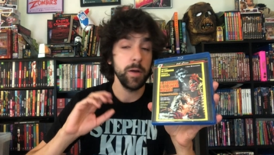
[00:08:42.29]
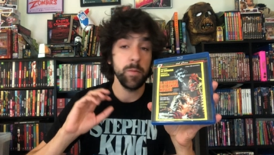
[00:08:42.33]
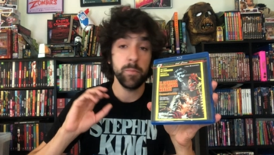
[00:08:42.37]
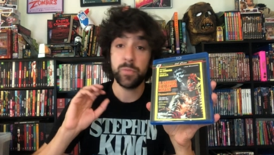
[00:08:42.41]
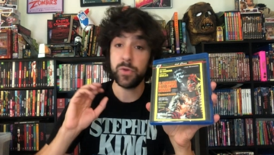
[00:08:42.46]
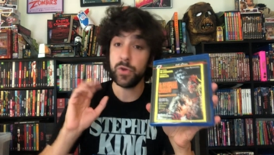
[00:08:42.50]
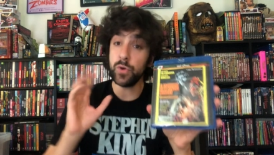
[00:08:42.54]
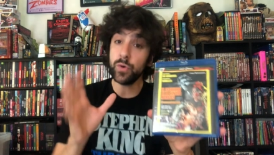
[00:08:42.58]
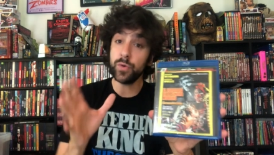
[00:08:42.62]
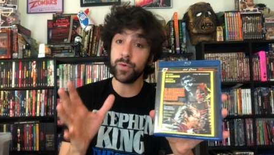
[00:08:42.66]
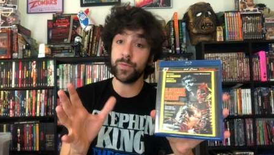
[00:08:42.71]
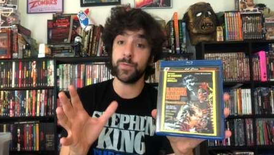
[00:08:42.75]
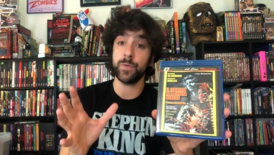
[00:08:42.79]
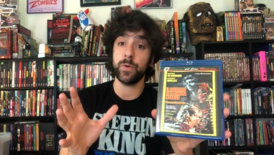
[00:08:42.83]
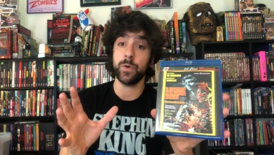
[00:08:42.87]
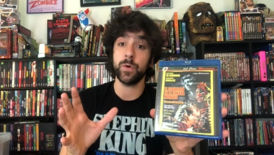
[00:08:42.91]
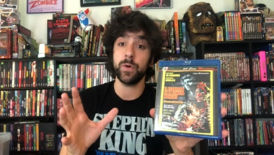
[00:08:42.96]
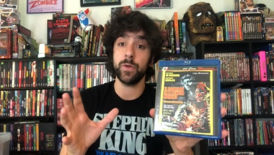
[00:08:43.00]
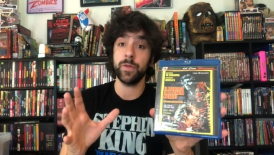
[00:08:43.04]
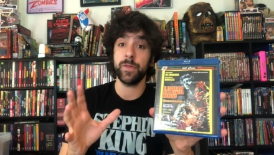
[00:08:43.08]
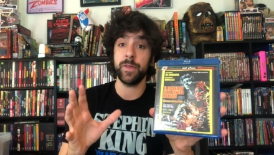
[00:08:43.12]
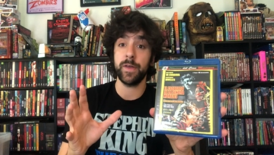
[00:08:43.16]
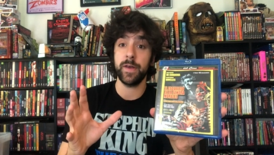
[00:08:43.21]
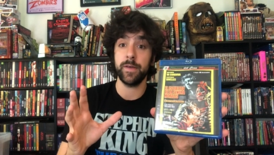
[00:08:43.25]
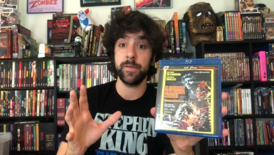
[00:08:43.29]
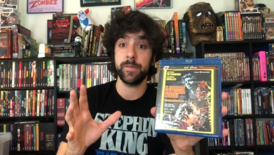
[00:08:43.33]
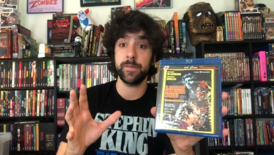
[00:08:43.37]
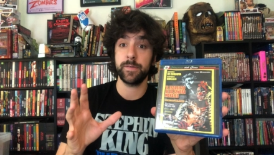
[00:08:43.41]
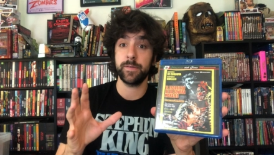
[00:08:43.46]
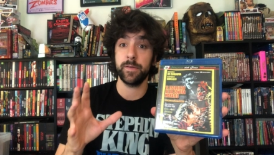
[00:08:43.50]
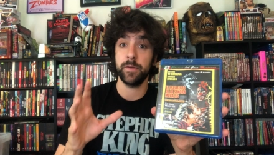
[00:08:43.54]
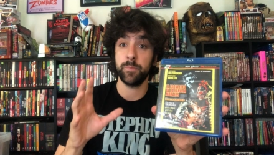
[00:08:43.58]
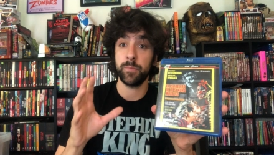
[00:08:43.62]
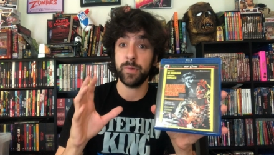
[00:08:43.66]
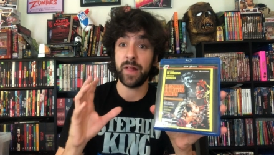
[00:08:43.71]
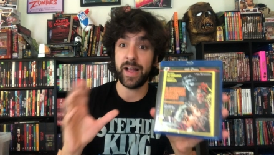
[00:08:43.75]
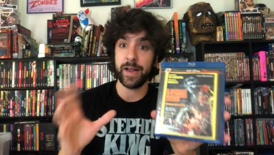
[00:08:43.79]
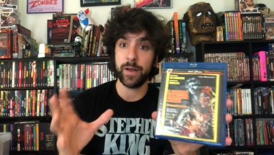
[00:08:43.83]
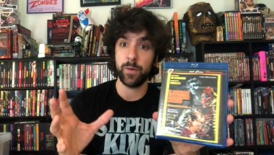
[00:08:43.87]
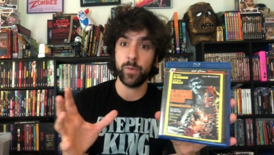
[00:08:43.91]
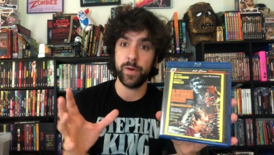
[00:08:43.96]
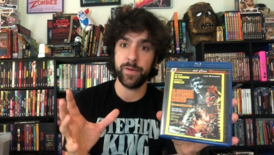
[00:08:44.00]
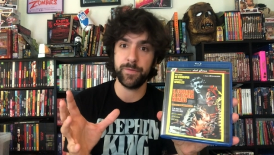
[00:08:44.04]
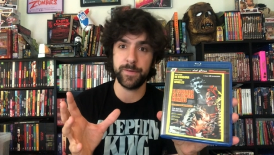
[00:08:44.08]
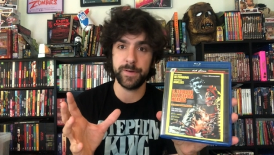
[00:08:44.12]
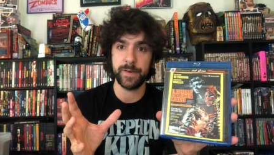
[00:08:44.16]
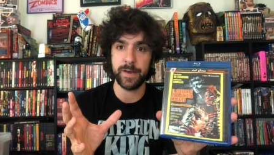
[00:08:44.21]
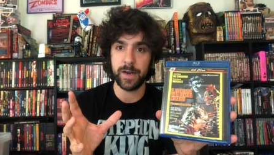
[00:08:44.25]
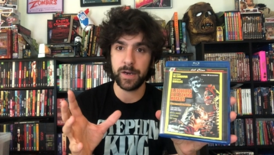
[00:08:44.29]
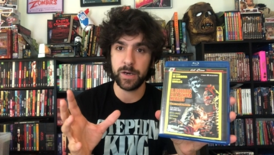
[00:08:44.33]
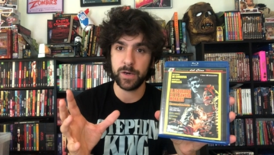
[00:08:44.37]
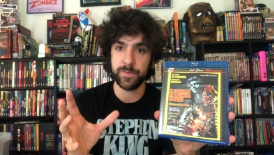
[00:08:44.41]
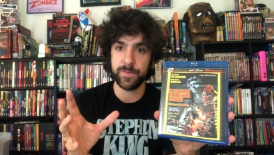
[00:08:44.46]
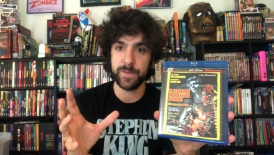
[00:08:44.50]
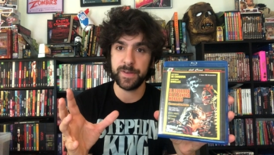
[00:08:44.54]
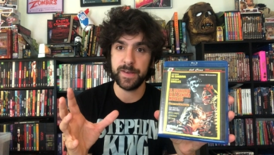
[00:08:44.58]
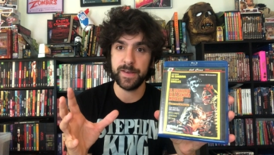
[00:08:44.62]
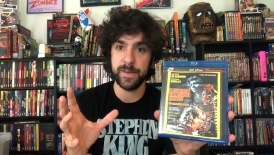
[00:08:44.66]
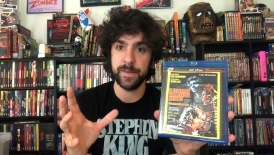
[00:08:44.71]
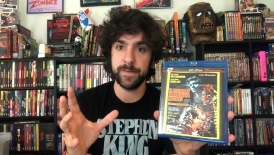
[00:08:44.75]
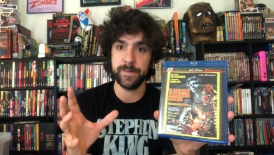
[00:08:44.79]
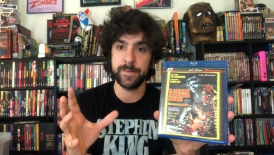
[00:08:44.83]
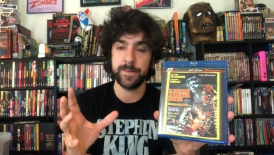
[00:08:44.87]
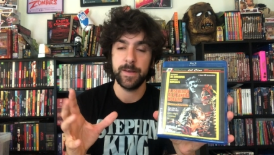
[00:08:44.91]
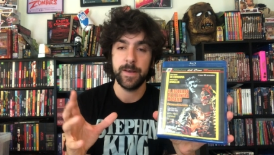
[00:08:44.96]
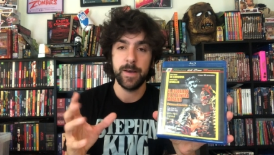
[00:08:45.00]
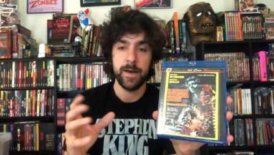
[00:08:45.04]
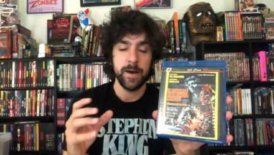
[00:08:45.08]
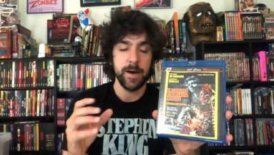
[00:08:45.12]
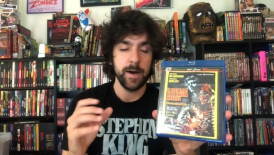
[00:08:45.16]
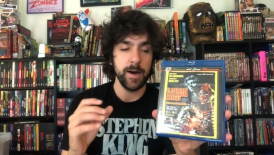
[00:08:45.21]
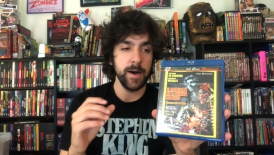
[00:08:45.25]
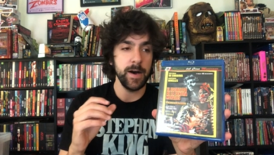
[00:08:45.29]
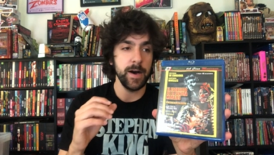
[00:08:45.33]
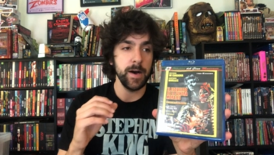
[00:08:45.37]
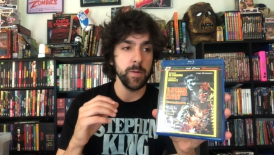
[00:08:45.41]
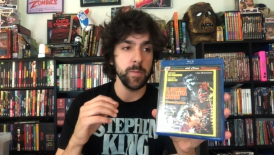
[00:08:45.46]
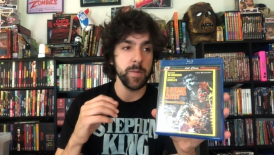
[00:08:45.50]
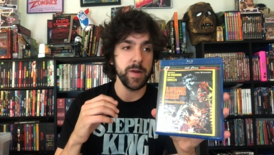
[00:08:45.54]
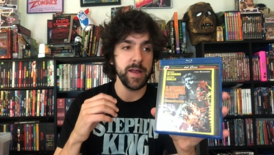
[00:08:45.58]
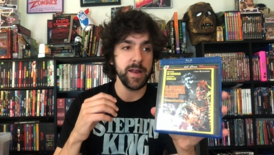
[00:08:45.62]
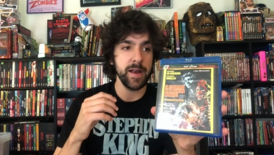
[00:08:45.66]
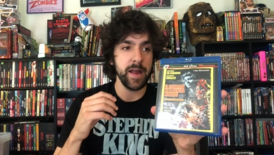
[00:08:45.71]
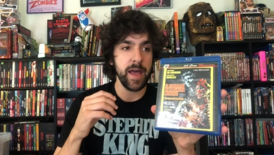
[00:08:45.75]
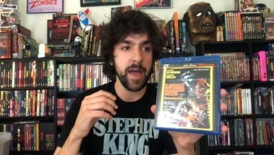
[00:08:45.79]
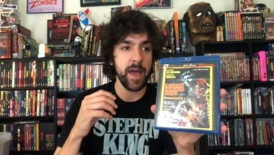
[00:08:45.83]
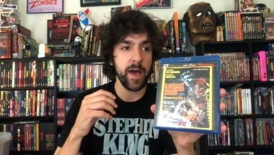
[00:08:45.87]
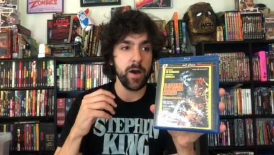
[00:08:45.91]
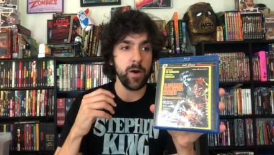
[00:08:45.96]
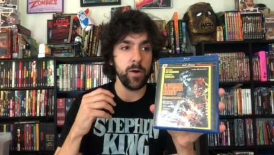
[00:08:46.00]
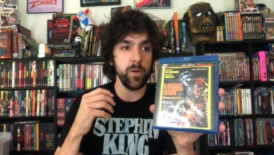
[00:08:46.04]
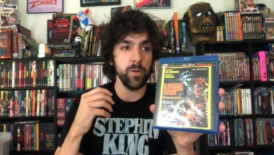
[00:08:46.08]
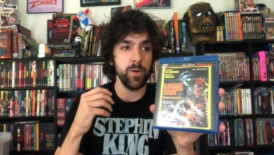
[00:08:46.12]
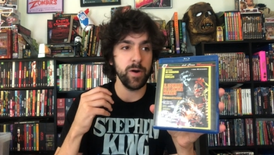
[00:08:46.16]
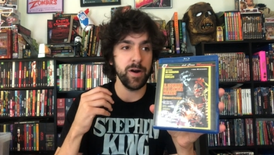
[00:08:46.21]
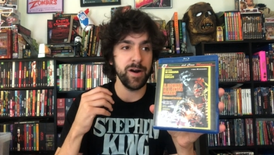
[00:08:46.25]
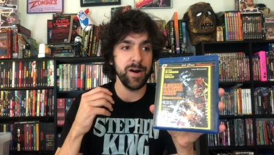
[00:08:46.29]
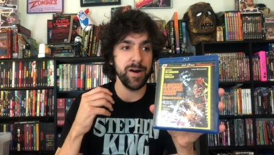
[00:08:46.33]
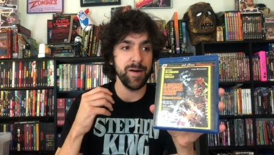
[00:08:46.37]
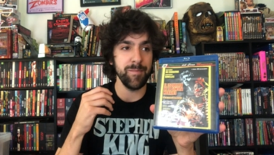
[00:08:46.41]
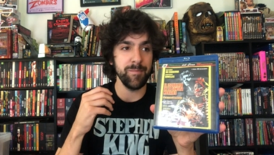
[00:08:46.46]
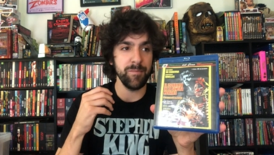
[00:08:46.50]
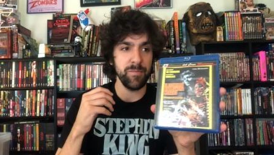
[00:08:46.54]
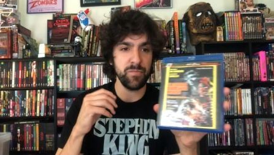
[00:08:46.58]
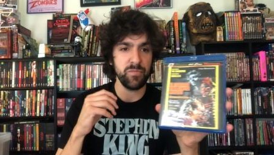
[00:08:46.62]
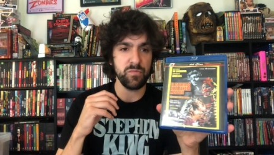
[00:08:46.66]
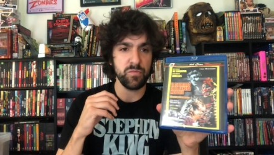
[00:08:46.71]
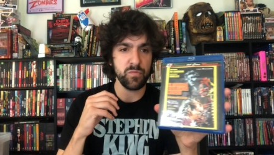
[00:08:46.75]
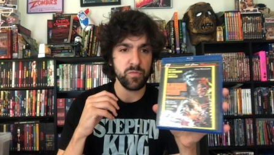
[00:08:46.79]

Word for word: beautiful this black and white photography is um, and how um,